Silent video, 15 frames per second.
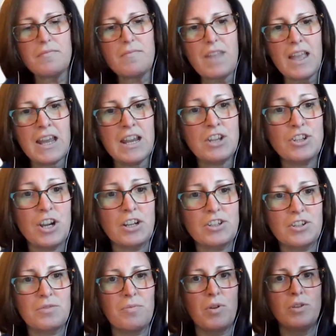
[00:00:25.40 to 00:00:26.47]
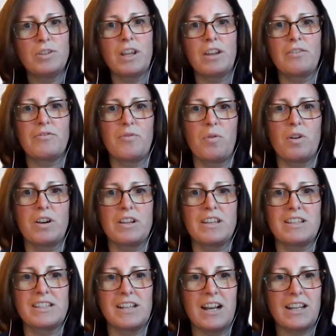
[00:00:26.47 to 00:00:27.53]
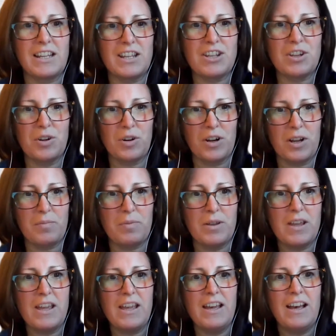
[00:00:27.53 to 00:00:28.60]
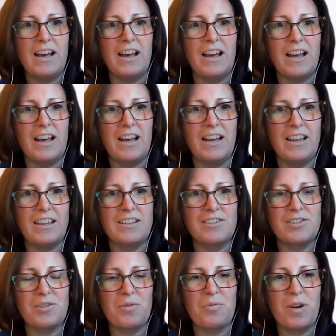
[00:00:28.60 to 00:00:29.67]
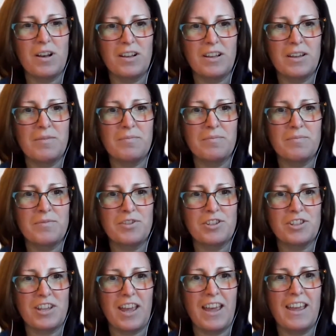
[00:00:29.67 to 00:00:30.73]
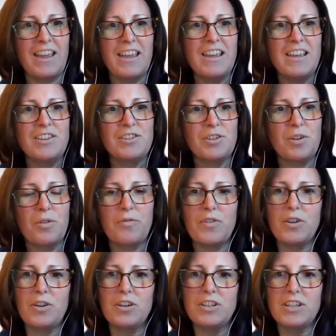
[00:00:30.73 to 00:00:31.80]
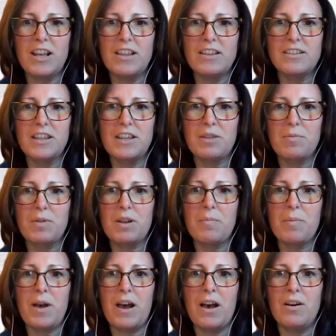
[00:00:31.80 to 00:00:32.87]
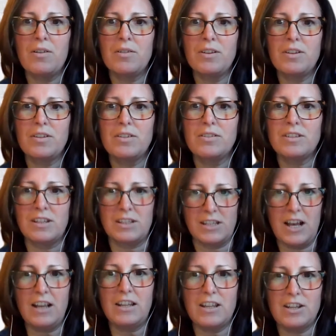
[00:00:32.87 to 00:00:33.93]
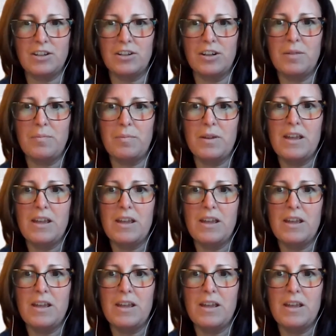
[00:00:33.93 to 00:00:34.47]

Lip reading: and Injection Molding for Yazaki Europe. And so welcome, José. So if you could tell us a little bit about Yazaki Europe